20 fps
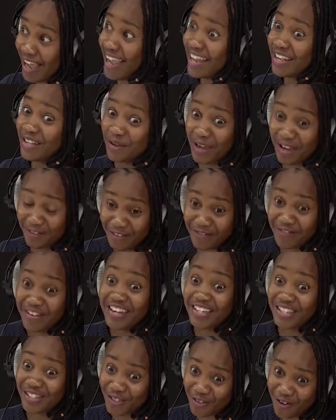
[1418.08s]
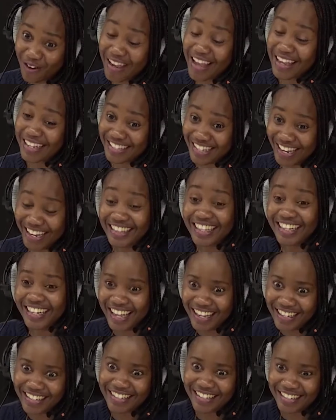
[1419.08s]
You have a very strong accent, and they
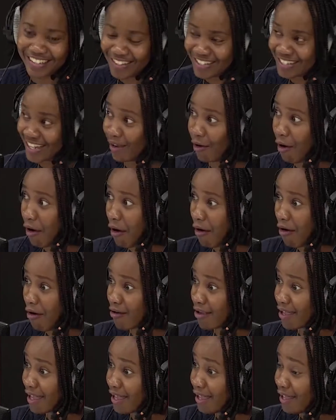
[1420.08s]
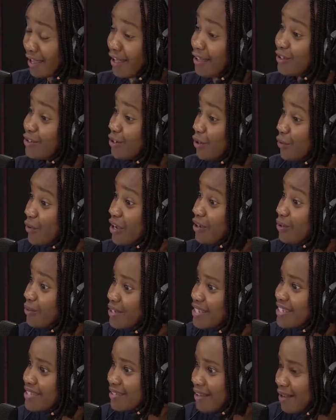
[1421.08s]
liked it. I was like, "Oh, okay." You know, we
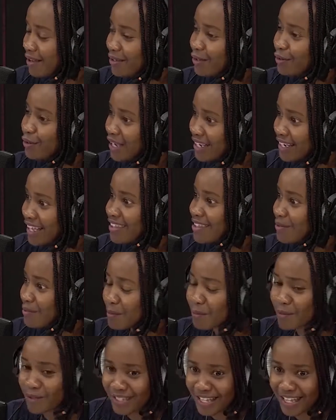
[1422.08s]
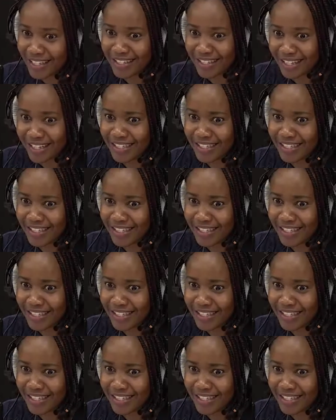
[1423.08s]
always look at other people's accents.